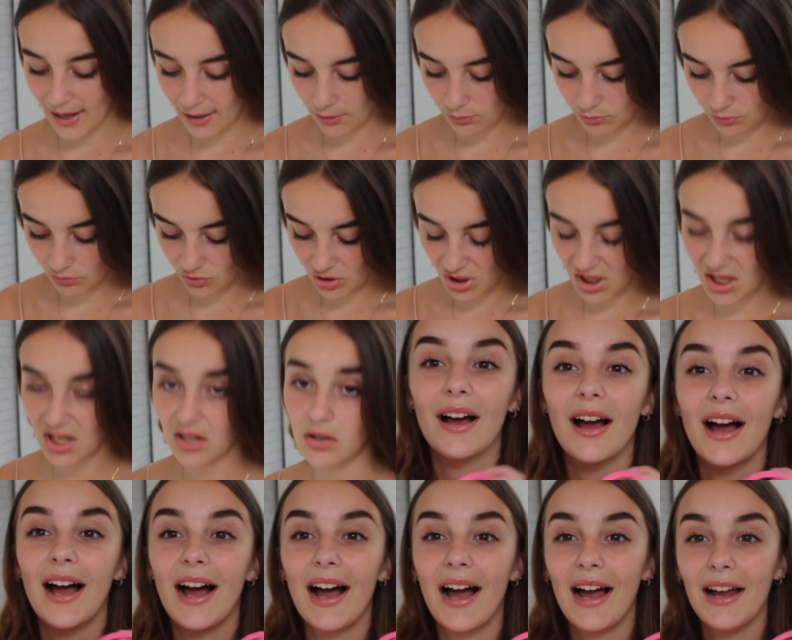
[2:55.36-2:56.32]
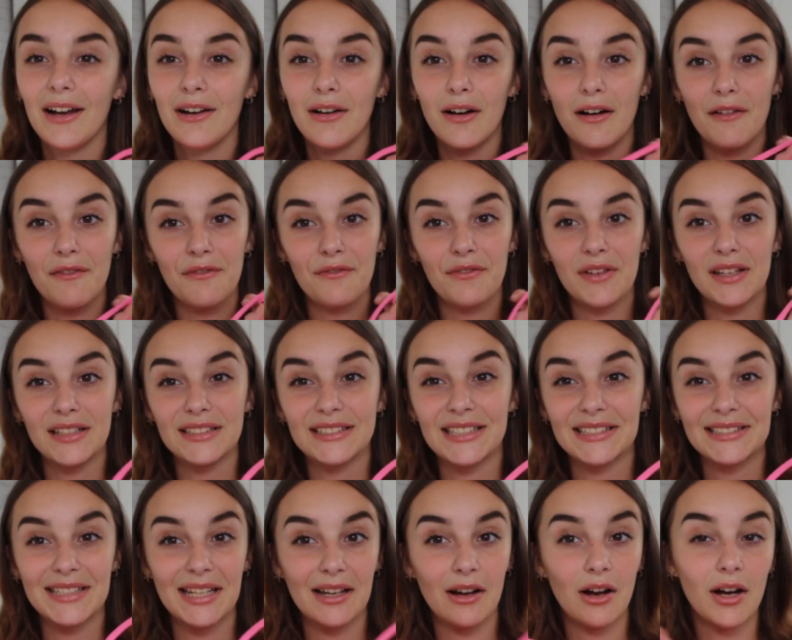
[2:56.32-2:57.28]
lounging. I love things
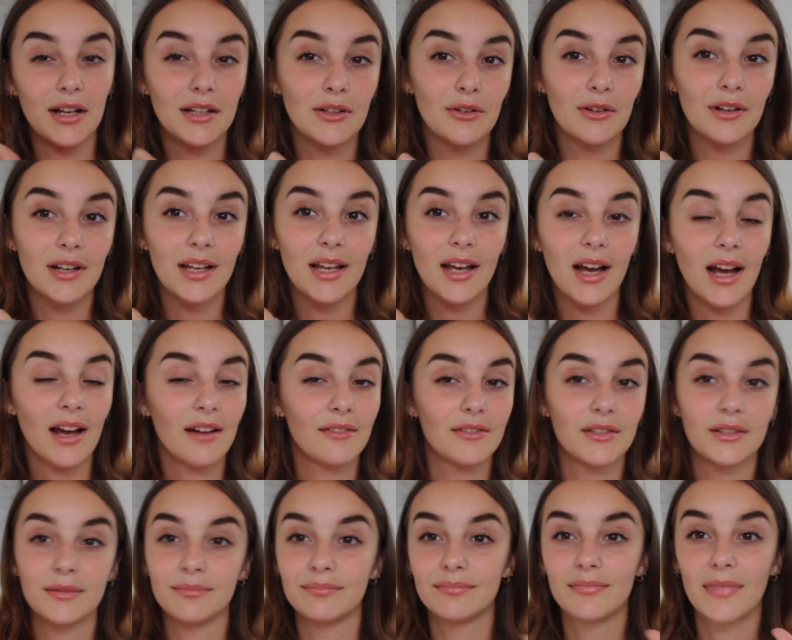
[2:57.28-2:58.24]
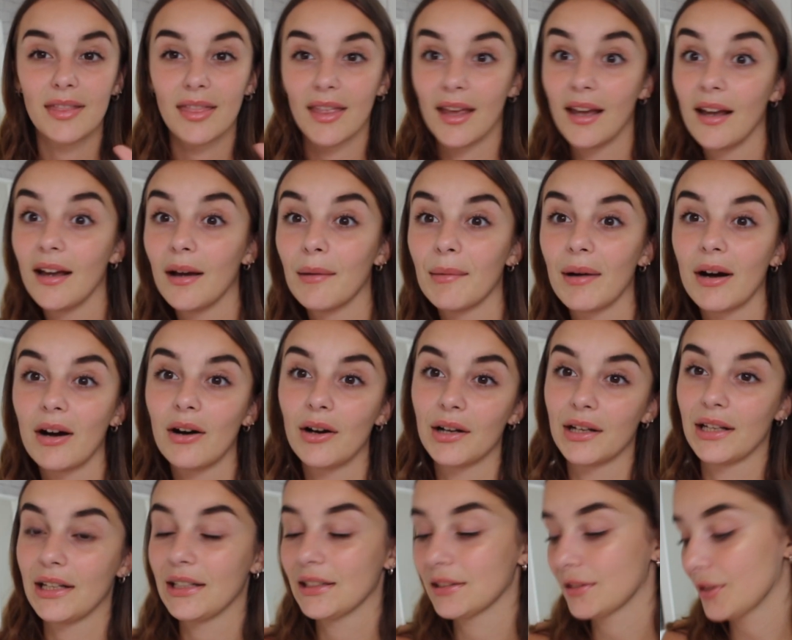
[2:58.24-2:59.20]
that say honey on it. I have a thing about
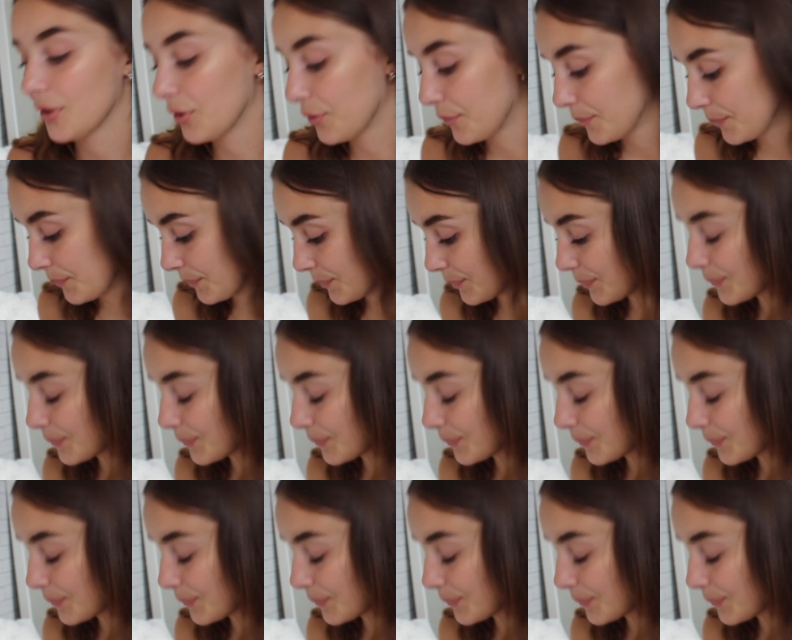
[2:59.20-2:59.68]
honey, so.